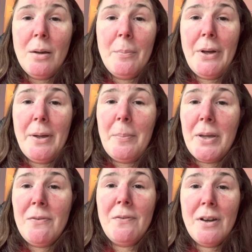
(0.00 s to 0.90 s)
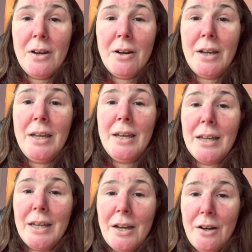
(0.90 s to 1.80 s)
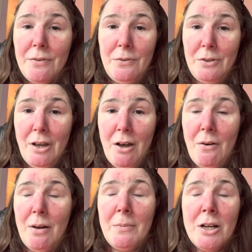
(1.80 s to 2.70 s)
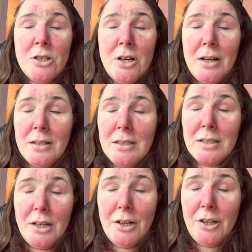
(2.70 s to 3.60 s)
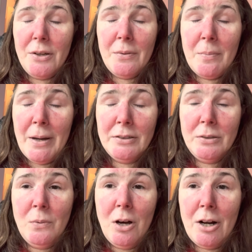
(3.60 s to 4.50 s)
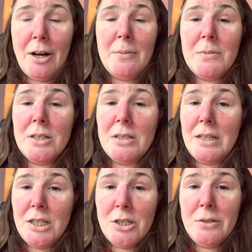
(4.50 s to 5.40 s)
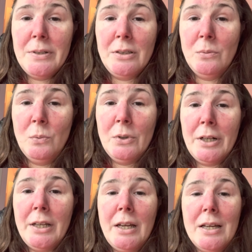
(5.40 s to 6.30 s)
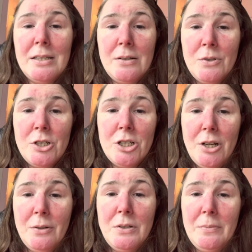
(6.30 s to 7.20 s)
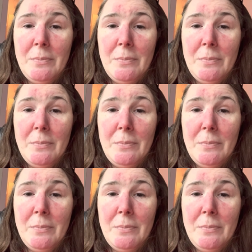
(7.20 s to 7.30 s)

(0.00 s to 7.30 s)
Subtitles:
But be very careful, y'all. I'm not trying to scare you about the water. I'm just issuing the warning as it was showed to